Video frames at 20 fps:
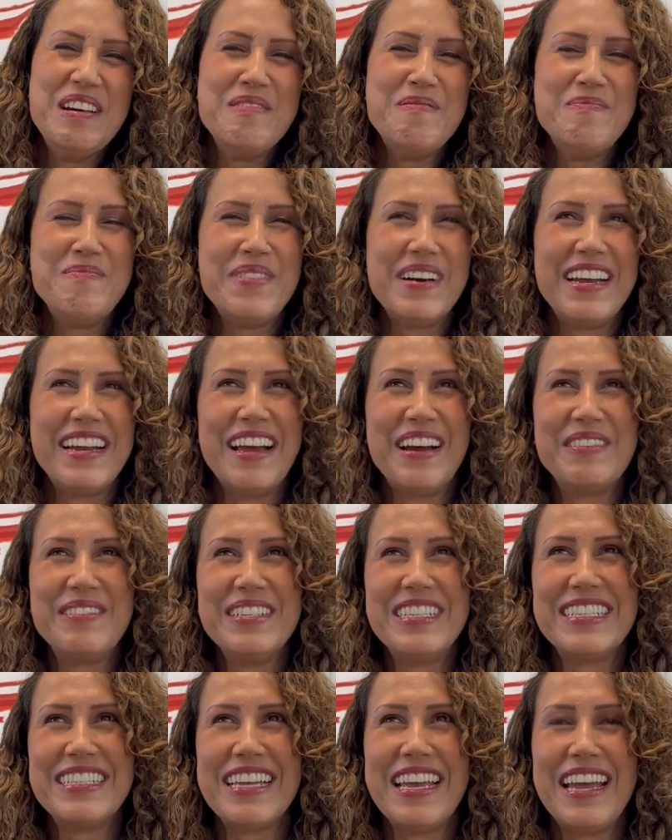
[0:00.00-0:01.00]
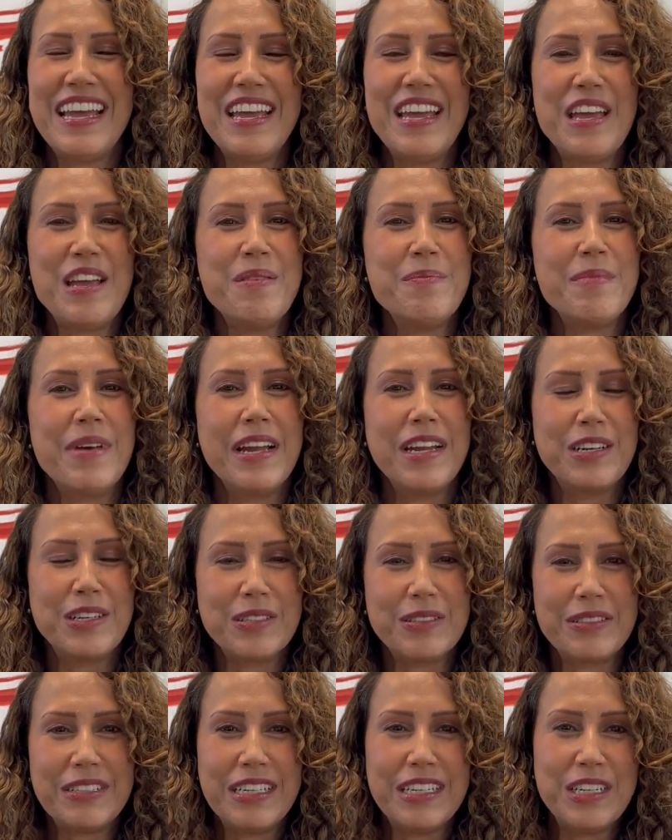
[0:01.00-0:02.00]
But I would say in my
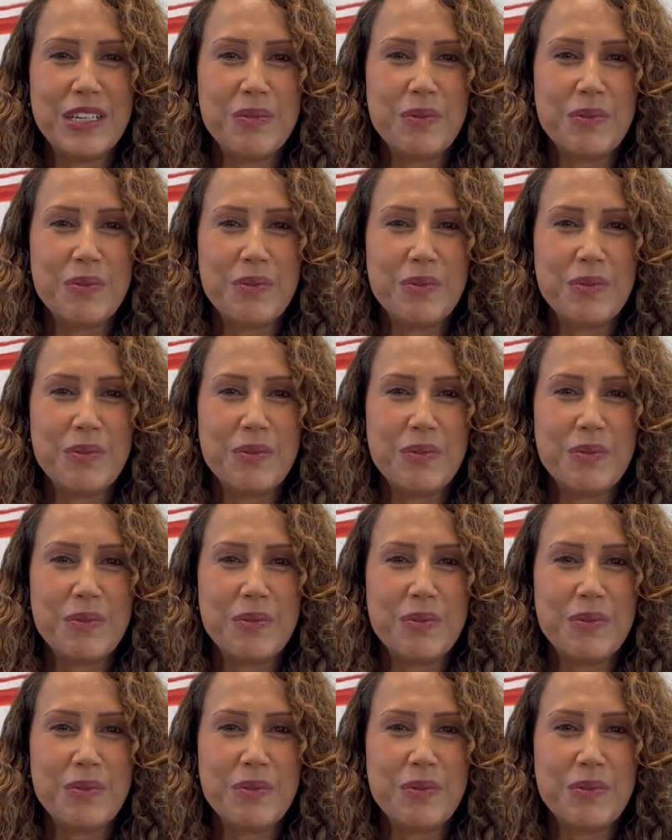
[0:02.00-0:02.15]
career,